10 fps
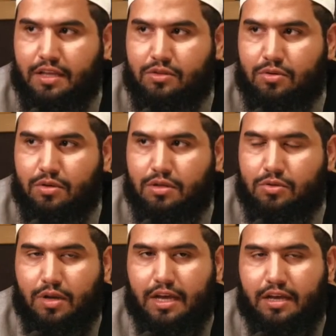And you,
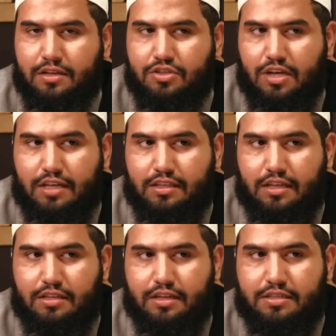we,
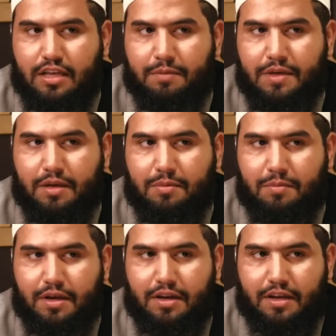we are honored by you,
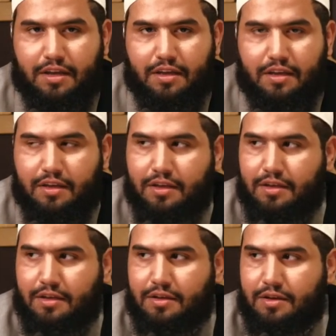brother. Brother,
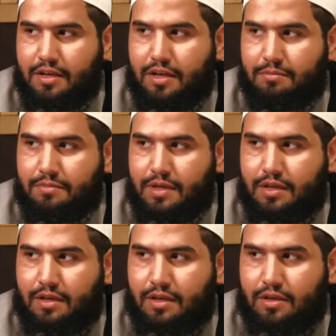do you want to declare
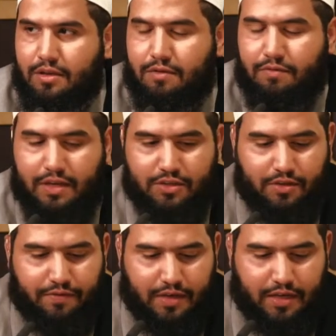your
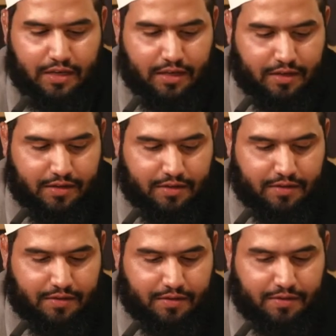sh Shahada?
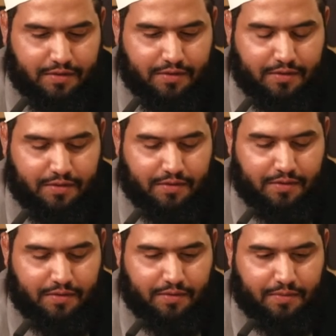
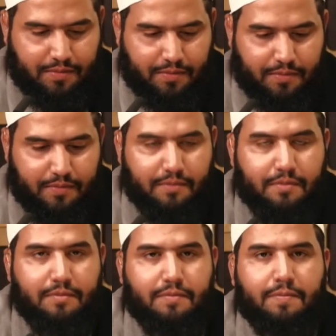I want to
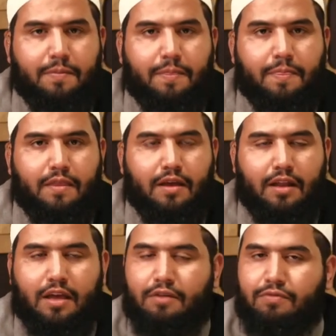start with Sheikh
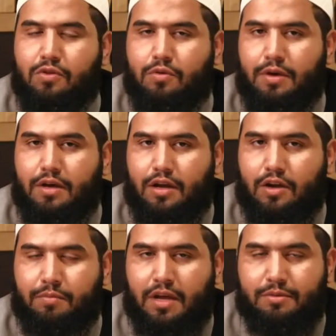because his words a,
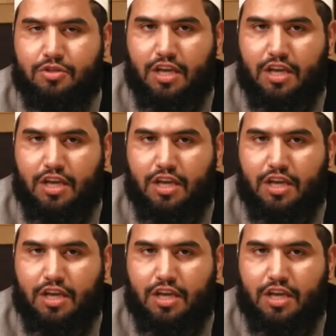are